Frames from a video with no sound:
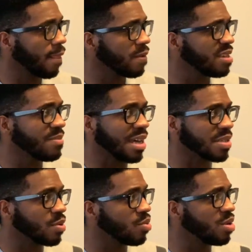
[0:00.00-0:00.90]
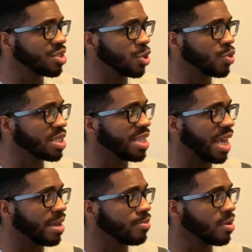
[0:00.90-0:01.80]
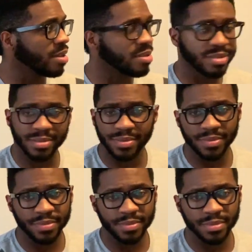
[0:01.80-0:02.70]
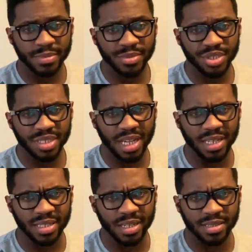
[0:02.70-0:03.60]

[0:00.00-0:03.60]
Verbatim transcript: you might as well wish you was dead, brother. Jesus.